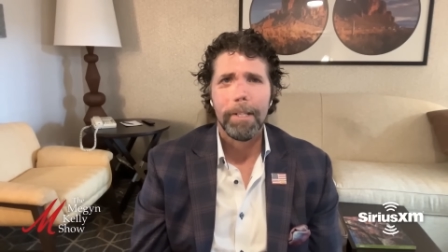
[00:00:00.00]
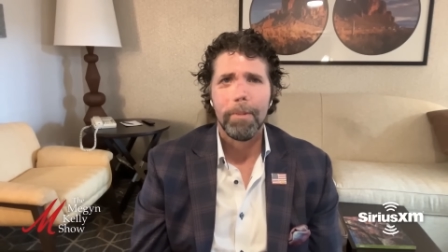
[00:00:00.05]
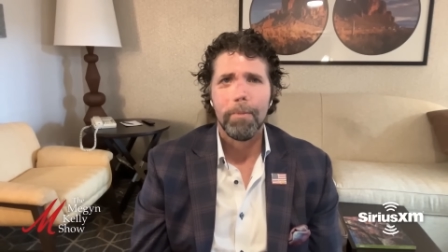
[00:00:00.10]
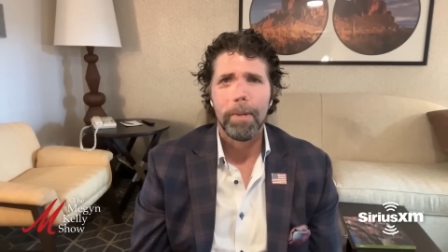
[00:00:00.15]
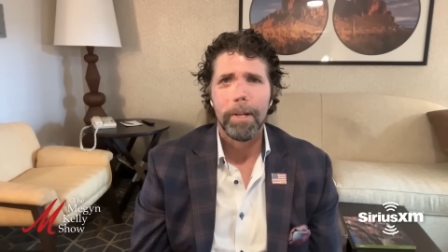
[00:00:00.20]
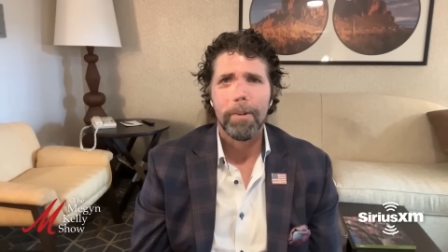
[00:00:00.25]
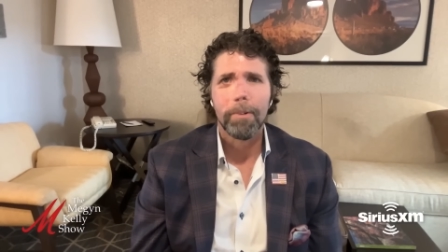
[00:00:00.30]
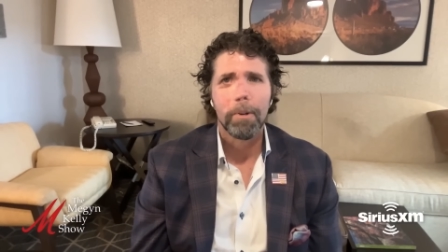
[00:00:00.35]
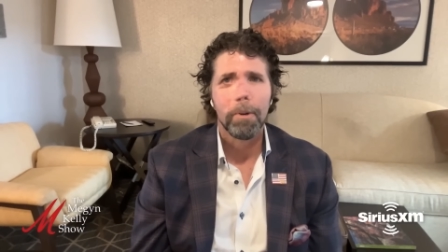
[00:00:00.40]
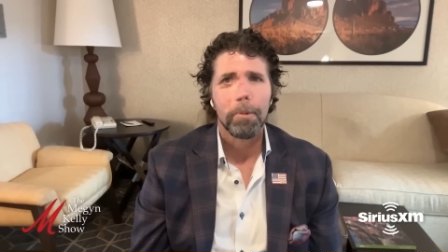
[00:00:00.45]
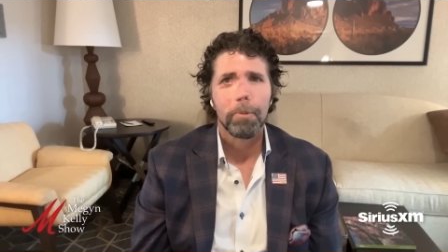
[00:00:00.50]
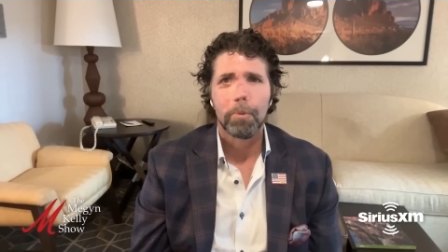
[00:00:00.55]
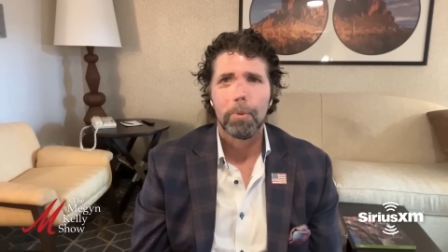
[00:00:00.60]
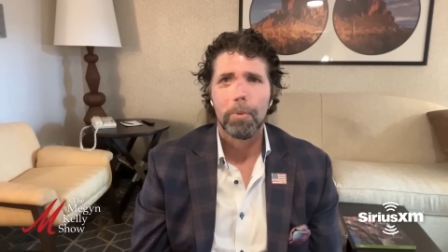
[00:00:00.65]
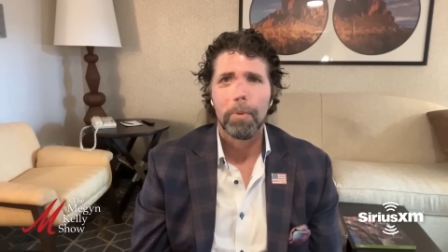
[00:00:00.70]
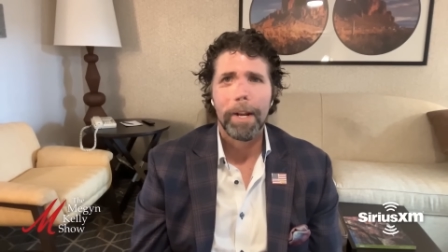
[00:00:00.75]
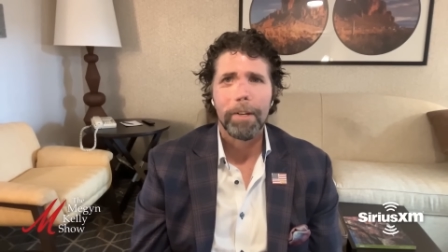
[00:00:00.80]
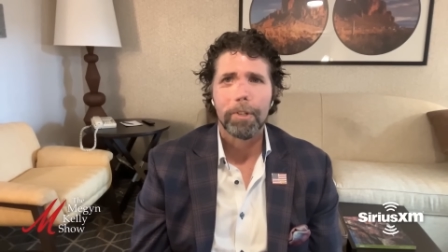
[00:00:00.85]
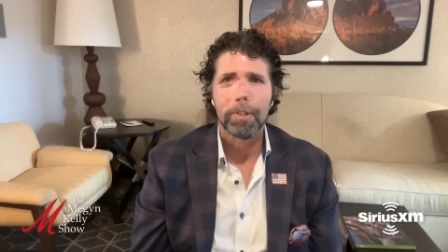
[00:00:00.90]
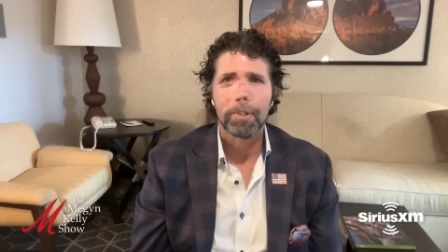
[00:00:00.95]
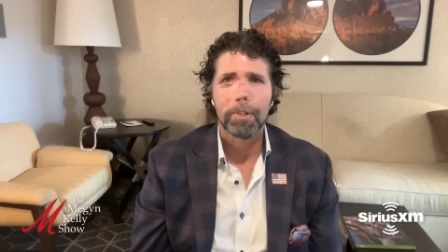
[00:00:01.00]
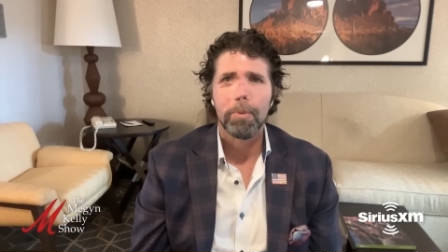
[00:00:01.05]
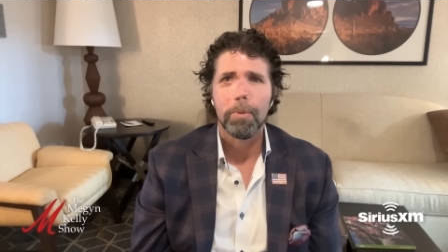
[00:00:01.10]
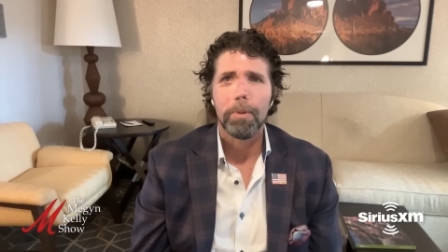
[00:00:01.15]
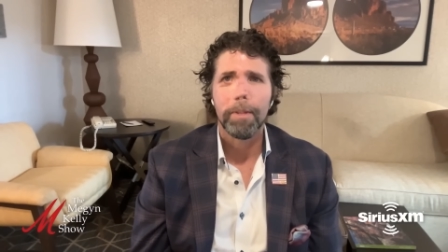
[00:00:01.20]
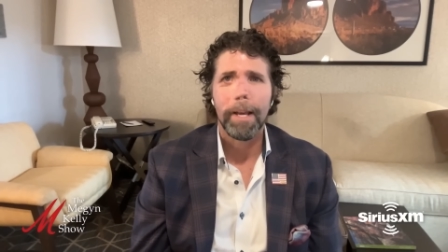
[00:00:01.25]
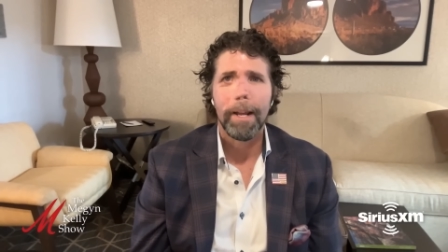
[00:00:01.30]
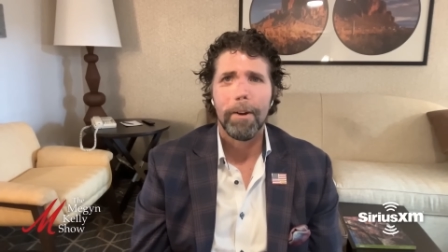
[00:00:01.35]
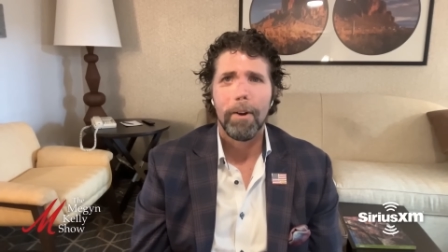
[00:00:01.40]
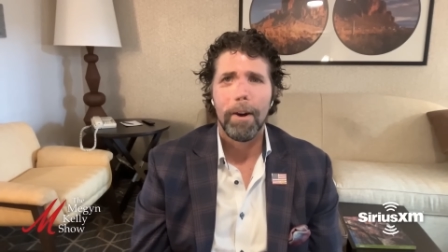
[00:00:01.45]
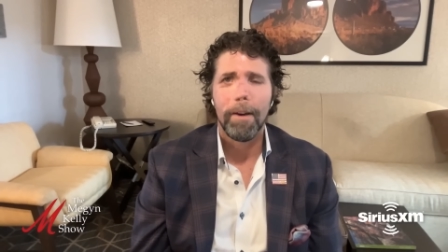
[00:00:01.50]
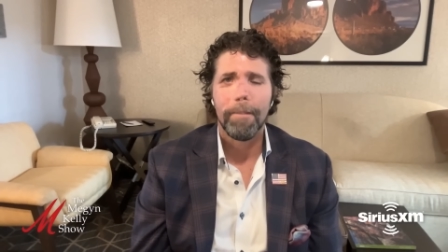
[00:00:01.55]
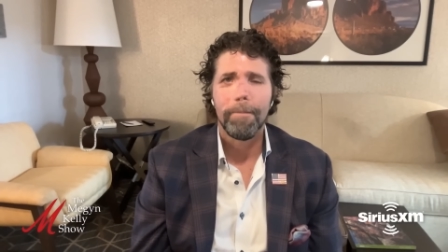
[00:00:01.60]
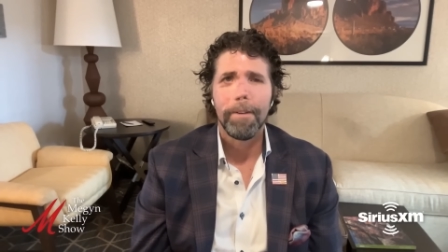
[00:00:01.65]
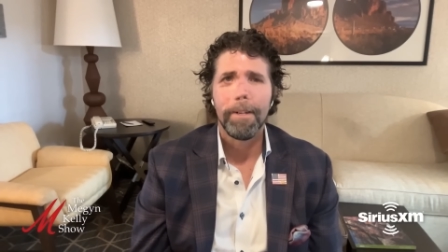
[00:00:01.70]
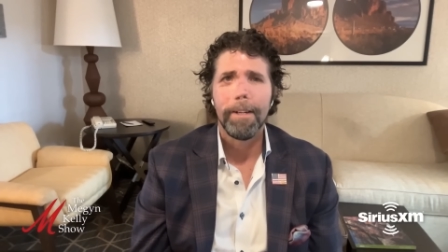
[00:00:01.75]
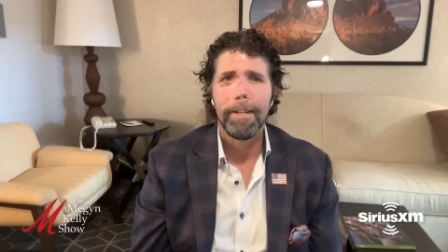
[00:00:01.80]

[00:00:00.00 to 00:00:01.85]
We don't go through Ranger School that often.